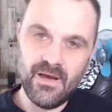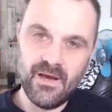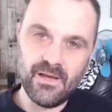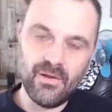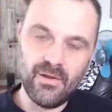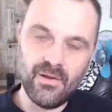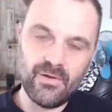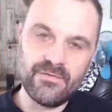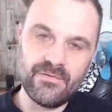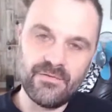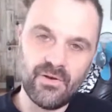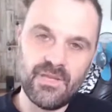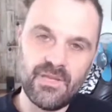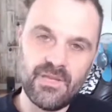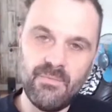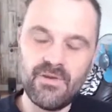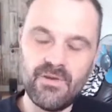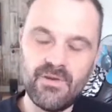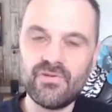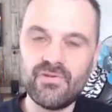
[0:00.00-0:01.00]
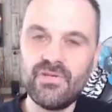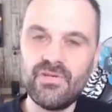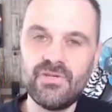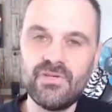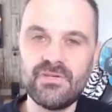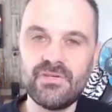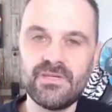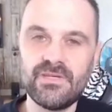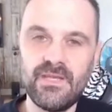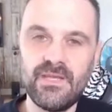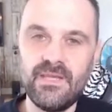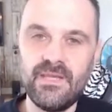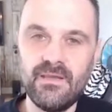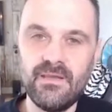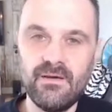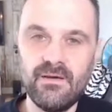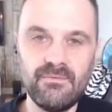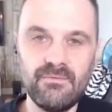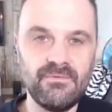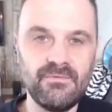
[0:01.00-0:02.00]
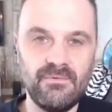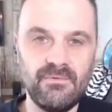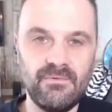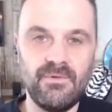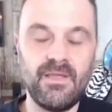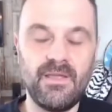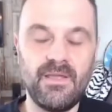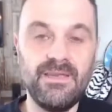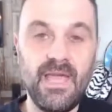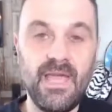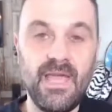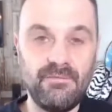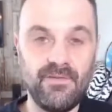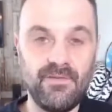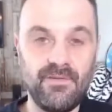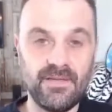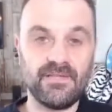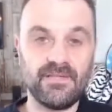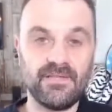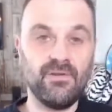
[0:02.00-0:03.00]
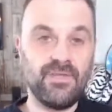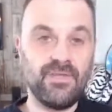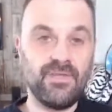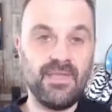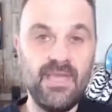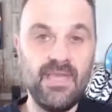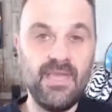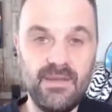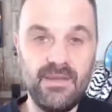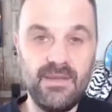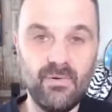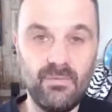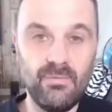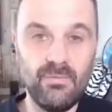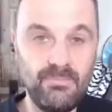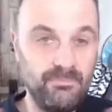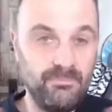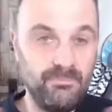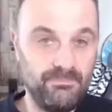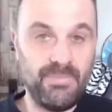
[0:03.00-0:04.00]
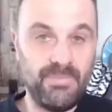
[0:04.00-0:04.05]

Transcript: A lot of documentaries you see of like Netflix looking in or